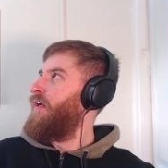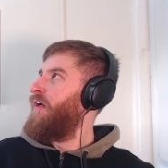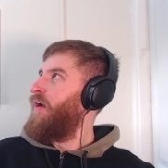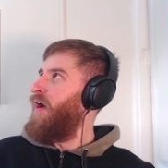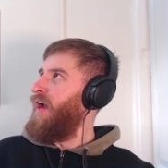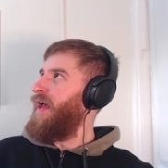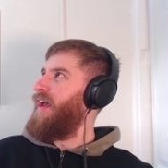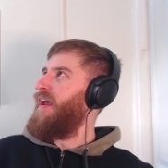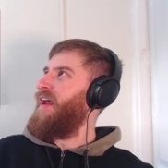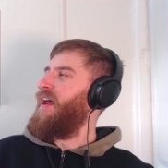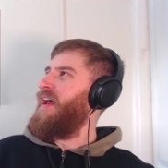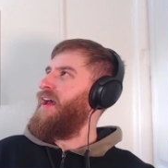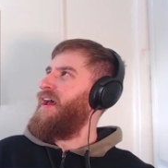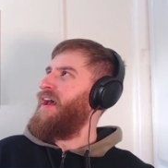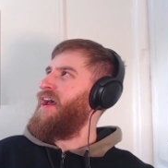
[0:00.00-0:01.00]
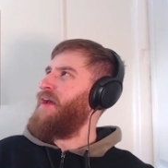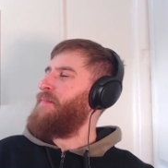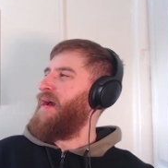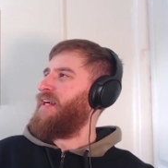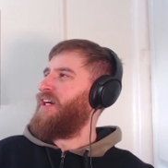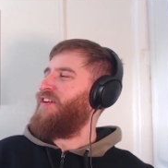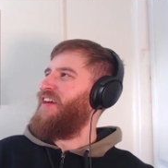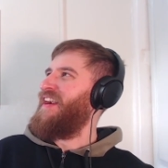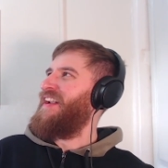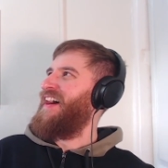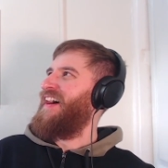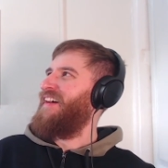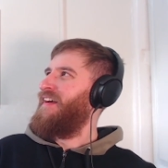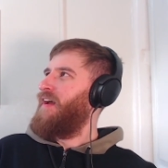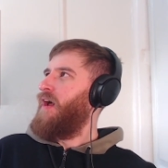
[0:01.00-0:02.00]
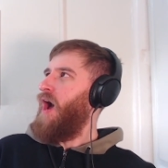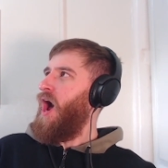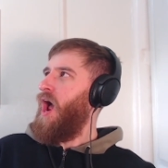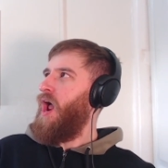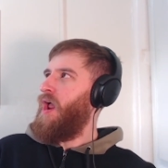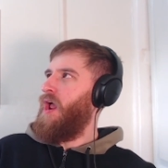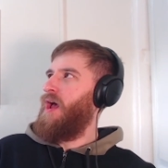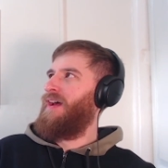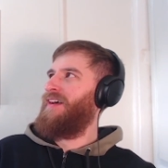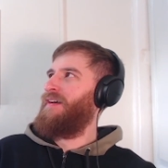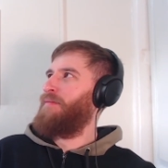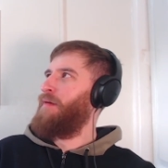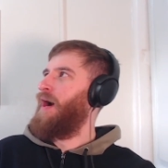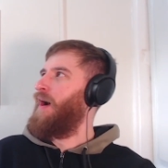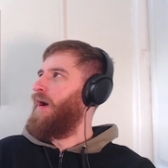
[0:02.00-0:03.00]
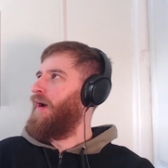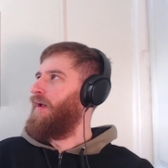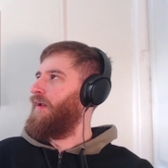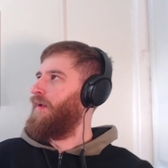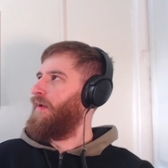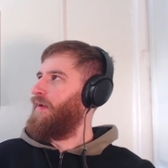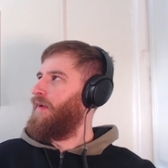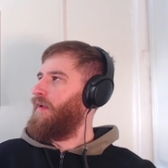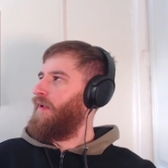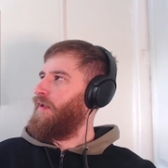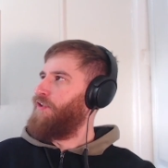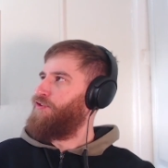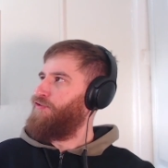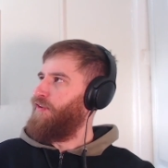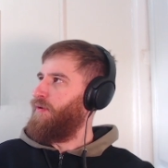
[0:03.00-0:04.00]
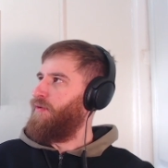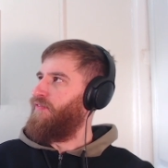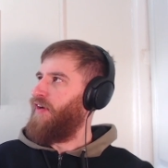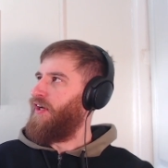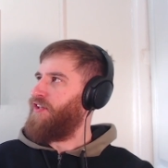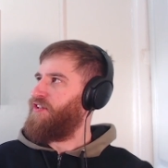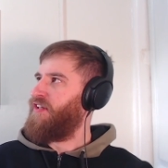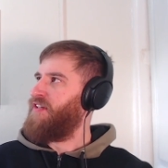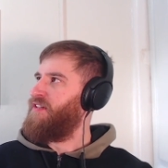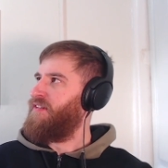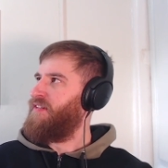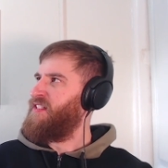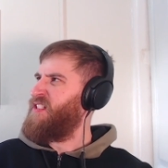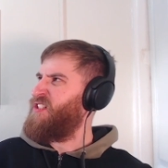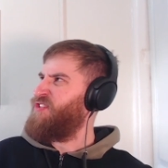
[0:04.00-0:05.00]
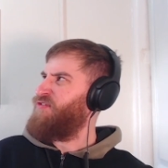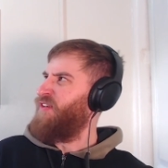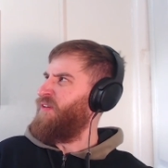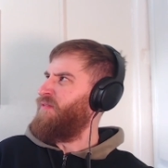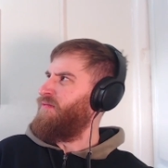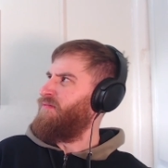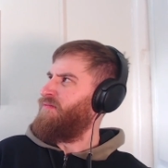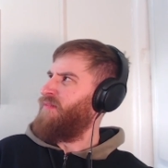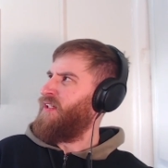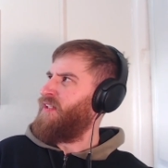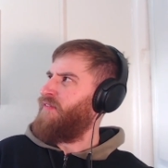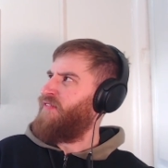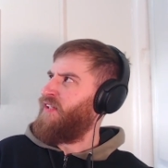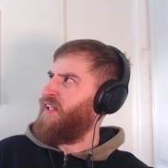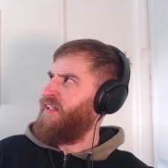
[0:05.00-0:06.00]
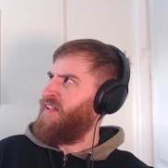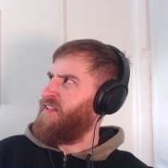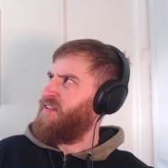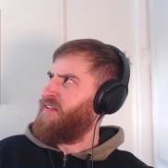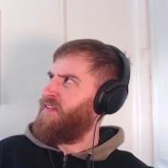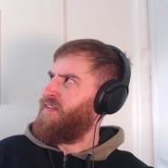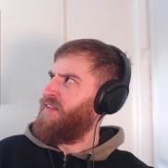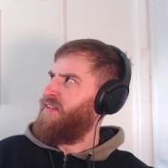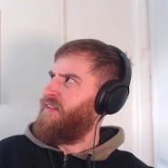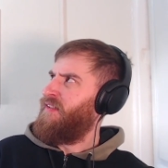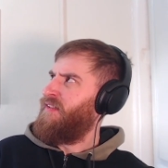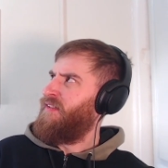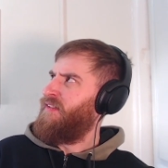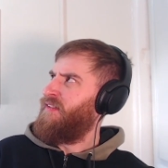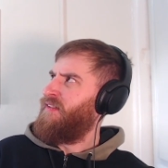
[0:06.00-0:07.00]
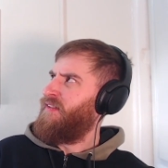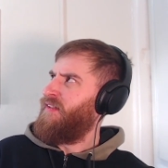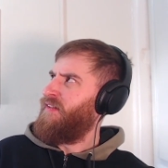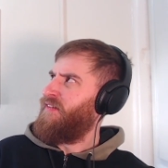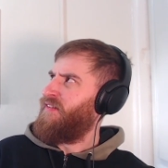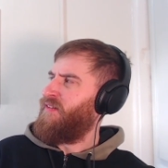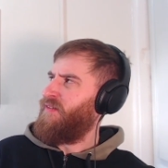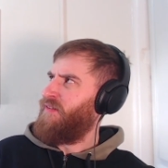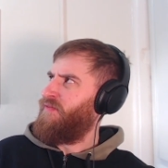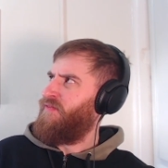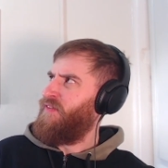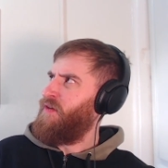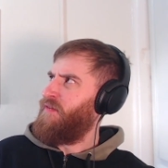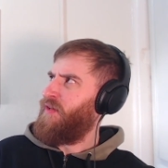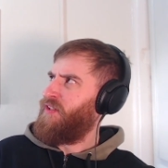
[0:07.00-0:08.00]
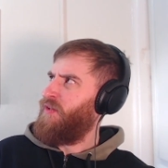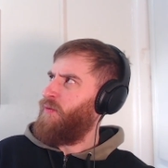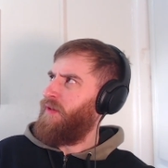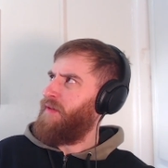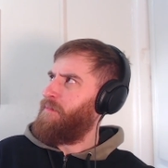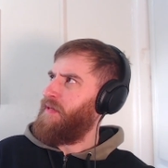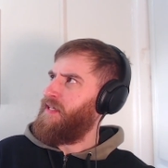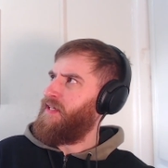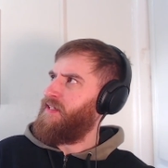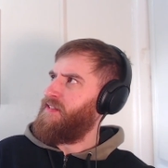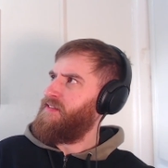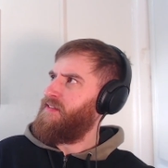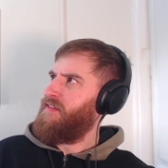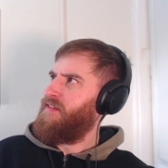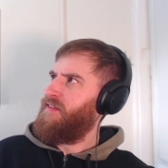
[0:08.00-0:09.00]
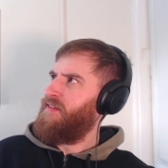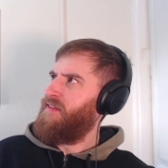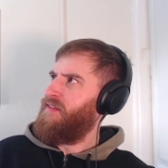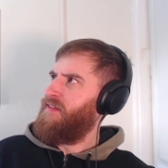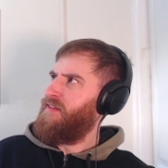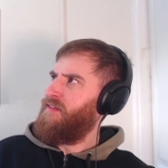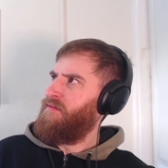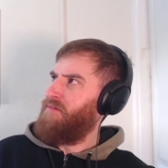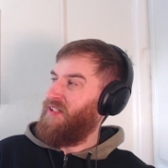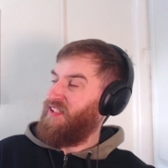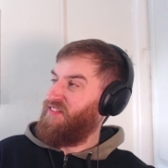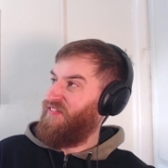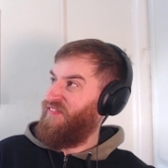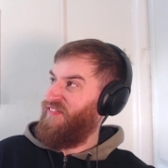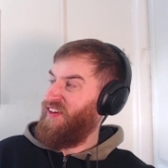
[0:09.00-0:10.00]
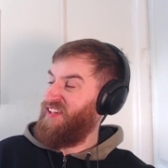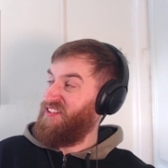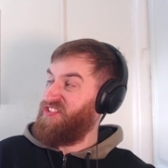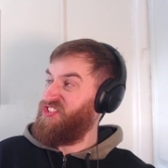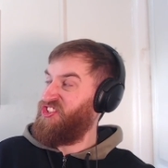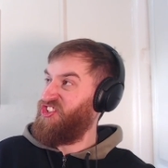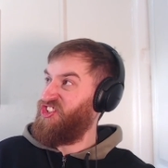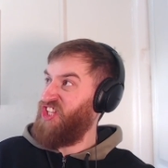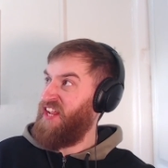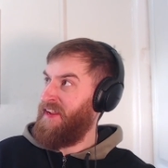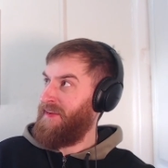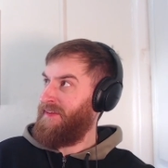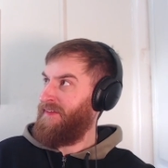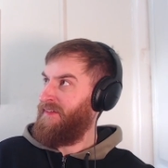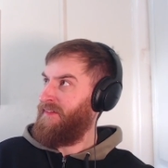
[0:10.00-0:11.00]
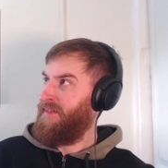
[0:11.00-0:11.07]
Hey, Macarena. Hey. Drill version. Is this drill? I don't think it is. So I don't know what the beat is, but it's fucking sick.